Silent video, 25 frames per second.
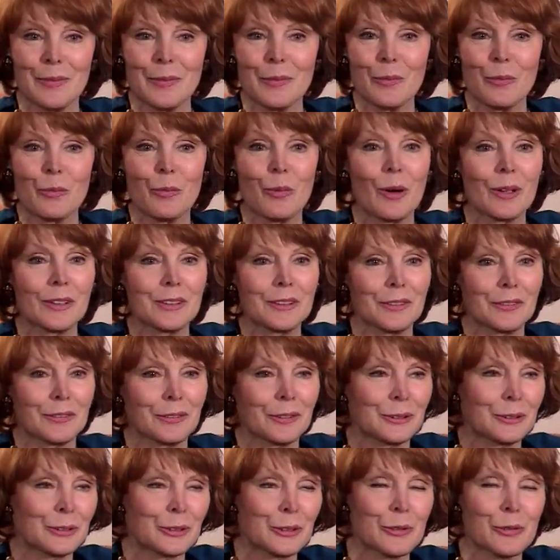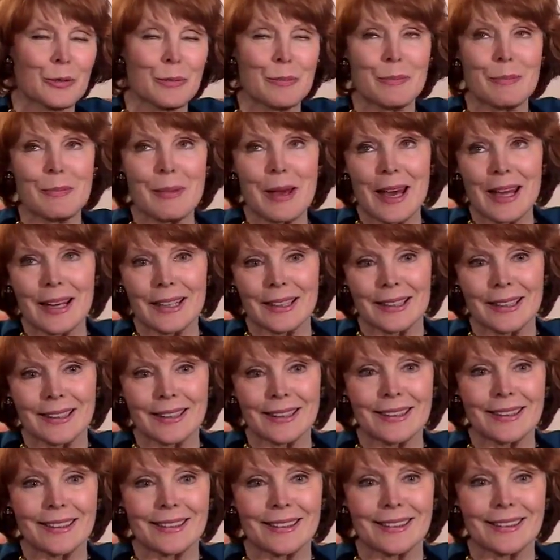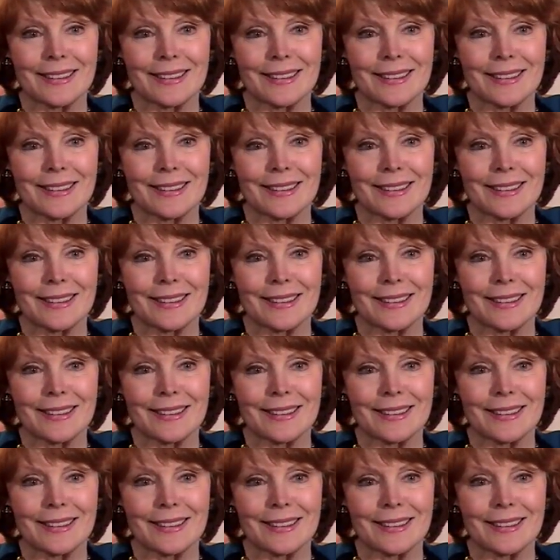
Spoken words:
wonderful, dramatic,